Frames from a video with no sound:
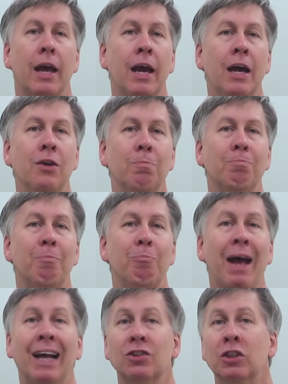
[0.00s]
and
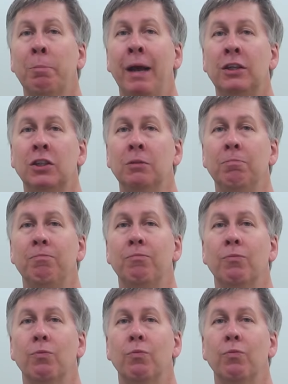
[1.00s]
ask the patient
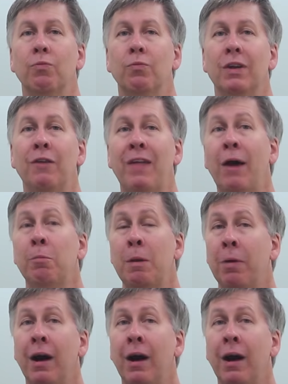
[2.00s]
if that would be